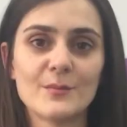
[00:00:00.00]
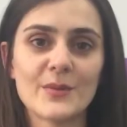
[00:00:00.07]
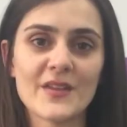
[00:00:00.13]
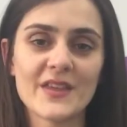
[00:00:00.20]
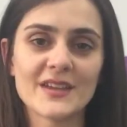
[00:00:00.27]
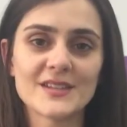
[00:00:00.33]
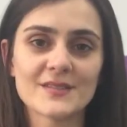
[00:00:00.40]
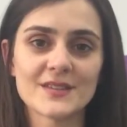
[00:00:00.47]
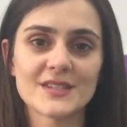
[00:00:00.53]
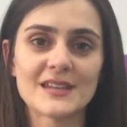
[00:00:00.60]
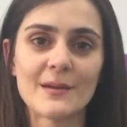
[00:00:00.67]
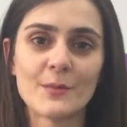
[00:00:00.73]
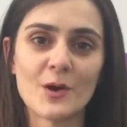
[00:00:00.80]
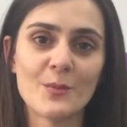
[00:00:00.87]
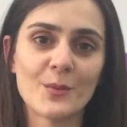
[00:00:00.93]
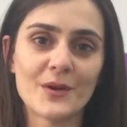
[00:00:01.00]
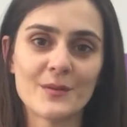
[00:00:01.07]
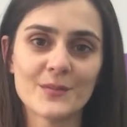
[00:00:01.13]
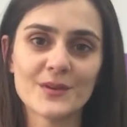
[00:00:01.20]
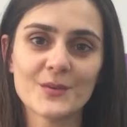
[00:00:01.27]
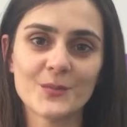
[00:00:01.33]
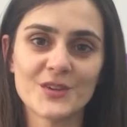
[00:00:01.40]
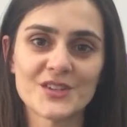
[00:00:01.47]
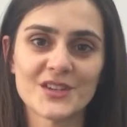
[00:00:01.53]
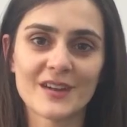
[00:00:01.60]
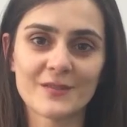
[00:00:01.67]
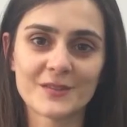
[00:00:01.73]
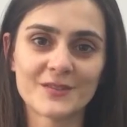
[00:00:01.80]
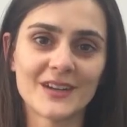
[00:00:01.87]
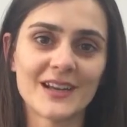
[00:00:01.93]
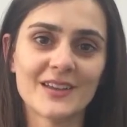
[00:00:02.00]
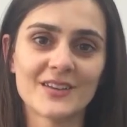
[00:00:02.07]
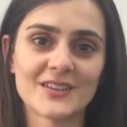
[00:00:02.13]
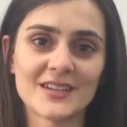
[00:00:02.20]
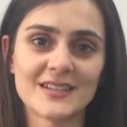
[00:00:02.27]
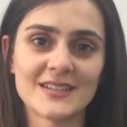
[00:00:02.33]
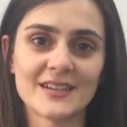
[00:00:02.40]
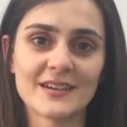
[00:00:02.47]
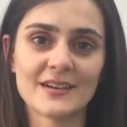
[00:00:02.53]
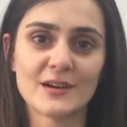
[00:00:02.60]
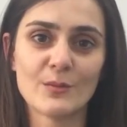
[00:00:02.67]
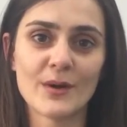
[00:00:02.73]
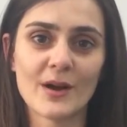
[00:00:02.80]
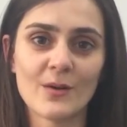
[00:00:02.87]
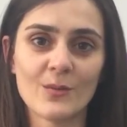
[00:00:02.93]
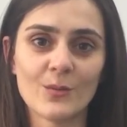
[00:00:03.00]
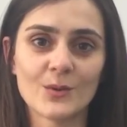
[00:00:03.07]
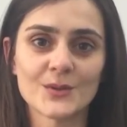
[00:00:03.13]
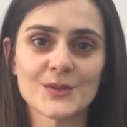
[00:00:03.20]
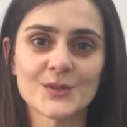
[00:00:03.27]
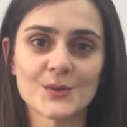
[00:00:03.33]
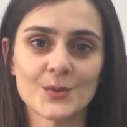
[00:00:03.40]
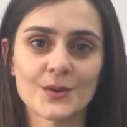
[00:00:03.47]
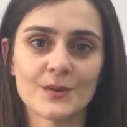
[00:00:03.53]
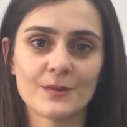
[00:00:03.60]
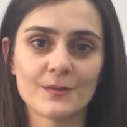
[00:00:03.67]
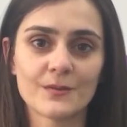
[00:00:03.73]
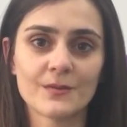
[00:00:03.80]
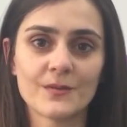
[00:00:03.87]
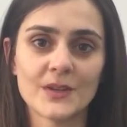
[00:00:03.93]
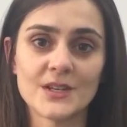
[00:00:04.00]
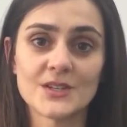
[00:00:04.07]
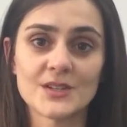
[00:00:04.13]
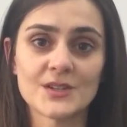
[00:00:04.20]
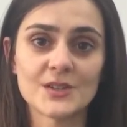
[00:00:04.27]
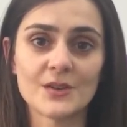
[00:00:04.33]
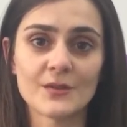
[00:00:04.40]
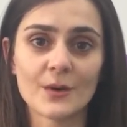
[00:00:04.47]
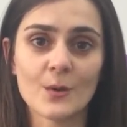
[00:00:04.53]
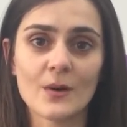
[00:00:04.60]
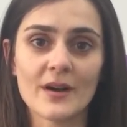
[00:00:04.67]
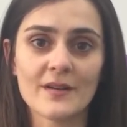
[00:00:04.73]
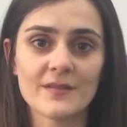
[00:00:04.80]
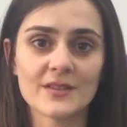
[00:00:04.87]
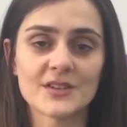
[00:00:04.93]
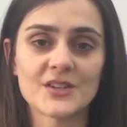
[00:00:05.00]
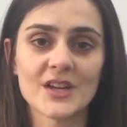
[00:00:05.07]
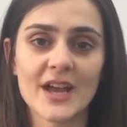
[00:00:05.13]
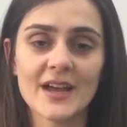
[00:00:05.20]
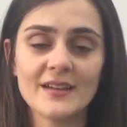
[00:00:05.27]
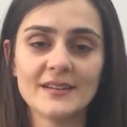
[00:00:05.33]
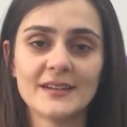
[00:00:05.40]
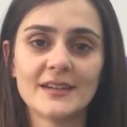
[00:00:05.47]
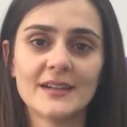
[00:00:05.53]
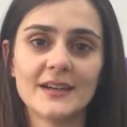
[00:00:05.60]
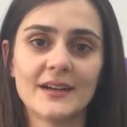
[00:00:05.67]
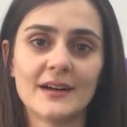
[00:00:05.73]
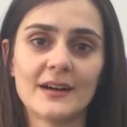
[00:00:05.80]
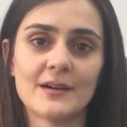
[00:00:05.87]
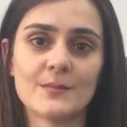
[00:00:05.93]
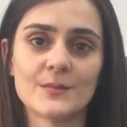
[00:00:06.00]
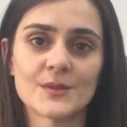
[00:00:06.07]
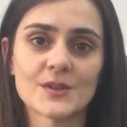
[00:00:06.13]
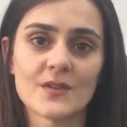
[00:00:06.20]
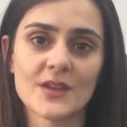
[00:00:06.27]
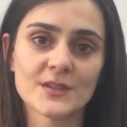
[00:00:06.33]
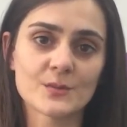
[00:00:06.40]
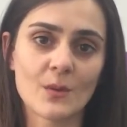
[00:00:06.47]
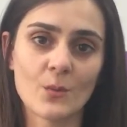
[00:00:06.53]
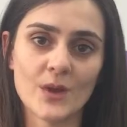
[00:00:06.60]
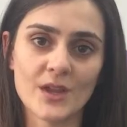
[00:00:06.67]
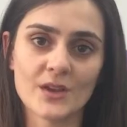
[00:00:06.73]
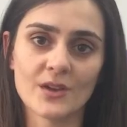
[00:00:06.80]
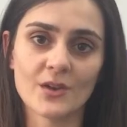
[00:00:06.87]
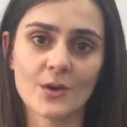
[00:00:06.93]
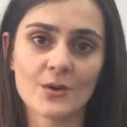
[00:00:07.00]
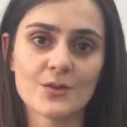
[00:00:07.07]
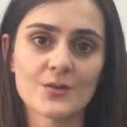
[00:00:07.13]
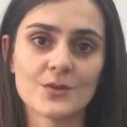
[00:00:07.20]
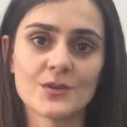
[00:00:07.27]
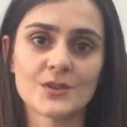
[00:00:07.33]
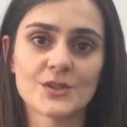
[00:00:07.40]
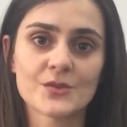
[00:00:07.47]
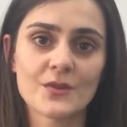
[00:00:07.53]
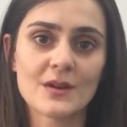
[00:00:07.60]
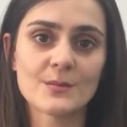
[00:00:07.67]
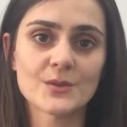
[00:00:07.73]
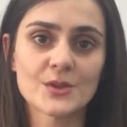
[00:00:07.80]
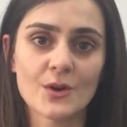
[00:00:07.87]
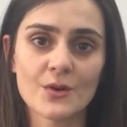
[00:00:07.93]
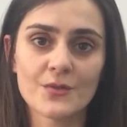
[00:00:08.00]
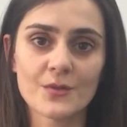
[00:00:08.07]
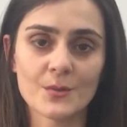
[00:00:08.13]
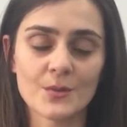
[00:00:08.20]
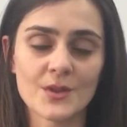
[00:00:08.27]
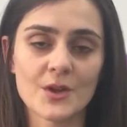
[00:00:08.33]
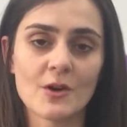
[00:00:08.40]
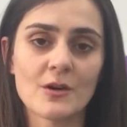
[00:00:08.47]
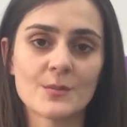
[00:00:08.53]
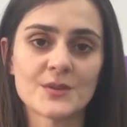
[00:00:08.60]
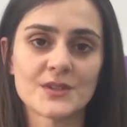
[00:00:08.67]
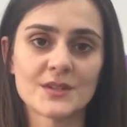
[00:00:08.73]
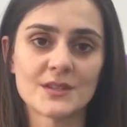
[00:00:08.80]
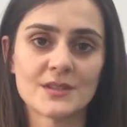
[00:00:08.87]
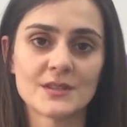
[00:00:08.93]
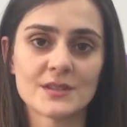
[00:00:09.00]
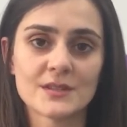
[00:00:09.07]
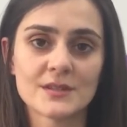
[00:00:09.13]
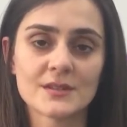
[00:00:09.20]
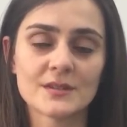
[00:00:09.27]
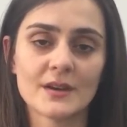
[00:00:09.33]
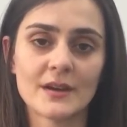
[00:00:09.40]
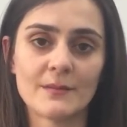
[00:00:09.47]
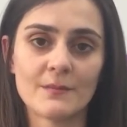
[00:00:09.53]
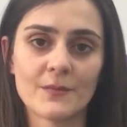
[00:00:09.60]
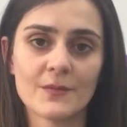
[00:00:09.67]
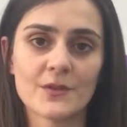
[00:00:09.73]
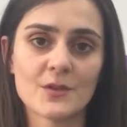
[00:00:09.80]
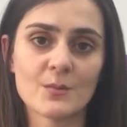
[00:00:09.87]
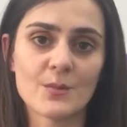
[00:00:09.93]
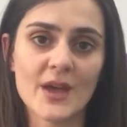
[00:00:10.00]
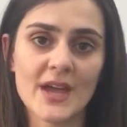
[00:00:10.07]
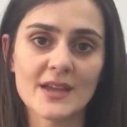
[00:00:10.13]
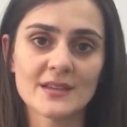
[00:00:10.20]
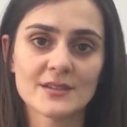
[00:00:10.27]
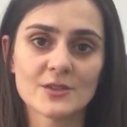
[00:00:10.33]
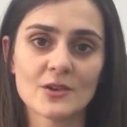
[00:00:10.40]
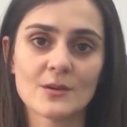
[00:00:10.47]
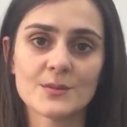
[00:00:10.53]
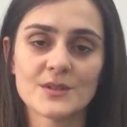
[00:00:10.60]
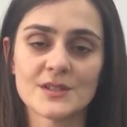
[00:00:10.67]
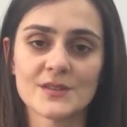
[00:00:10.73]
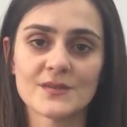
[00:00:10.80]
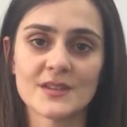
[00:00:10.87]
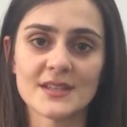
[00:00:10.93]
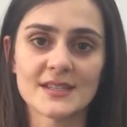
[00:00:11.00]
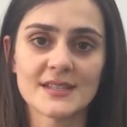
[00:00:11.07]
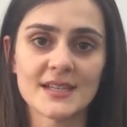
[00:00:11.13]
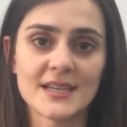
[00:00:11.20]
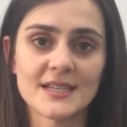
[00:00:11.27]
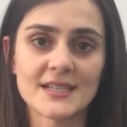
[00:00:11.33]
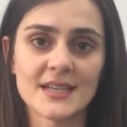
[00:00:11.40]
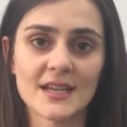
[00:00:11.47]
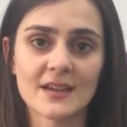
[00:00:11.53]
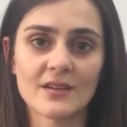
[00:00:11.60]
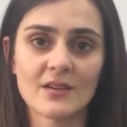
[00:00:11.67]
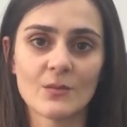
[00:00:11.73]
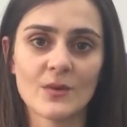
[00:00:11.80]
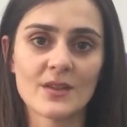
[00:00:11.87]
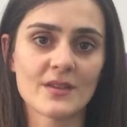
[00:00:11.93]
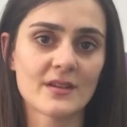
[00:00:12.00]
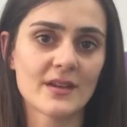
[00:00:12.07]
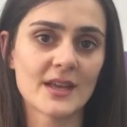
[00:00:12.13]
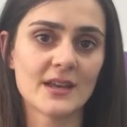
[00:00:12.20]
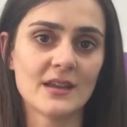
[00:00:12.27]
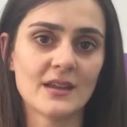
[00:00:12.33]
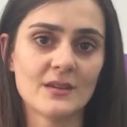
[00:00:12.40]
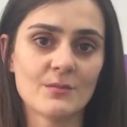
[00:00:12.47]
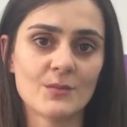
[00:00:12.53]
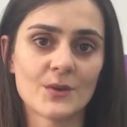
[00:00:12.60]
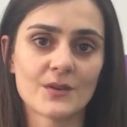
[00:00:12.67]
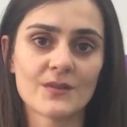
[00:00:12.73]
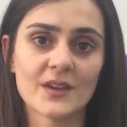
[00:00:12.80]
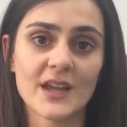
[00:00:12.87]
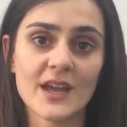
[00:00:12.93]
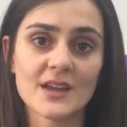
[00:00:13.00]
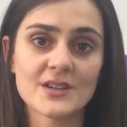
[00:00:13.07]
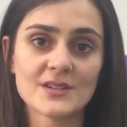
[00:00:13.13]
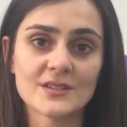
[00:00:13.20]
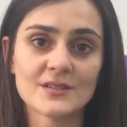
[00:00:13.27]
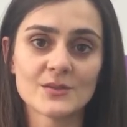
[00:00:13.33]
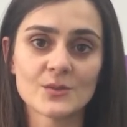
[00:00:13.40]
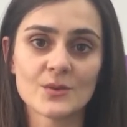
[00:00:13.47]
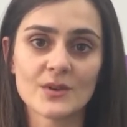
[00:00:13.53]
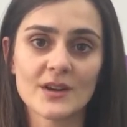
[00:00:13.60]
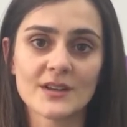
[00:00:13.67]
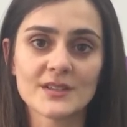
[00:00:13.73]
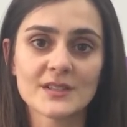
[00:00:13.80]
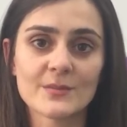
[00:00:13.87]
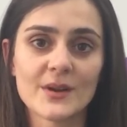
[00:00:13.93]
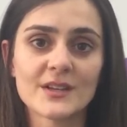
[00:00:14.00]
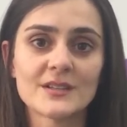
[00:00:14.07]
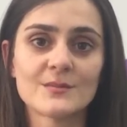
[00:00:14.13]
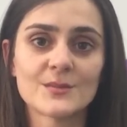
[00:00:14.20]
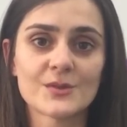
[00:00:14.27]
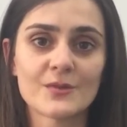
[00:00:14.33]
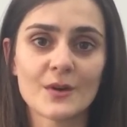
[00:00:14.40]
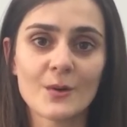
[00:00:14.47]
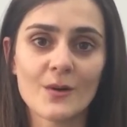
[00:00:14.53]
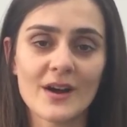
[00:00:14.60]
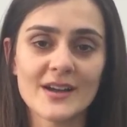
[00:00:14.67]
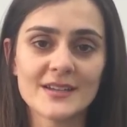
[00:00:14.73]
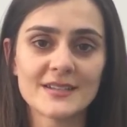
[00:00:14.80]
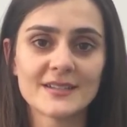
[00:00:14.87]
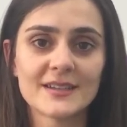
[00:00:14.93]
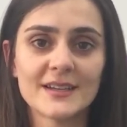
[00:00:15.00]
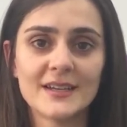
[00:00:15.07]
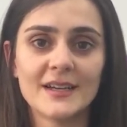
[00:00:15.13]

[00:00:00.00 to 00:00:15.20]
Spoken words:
By the end of the demo appointment, we should have a really good idea about what sort of features you require for the chair. So that's when we can go through the script, go through all the options for the base, options for the seating, and whether any modifications or custom items are required.